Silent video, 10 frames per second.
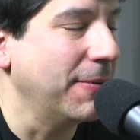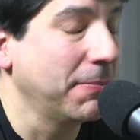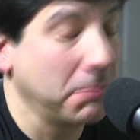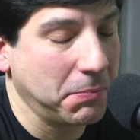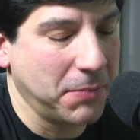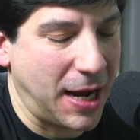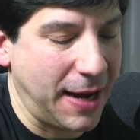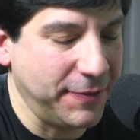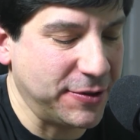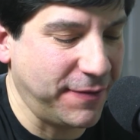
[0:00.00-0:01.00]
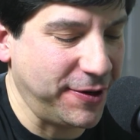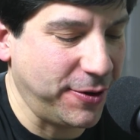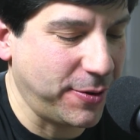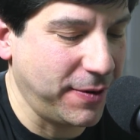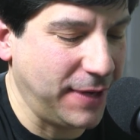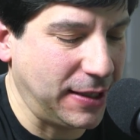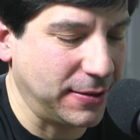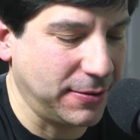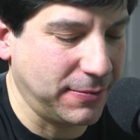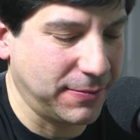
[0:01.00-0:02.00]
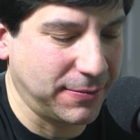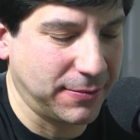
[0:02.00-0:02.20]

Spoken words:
Oh, I haven't driven your Corvette, so.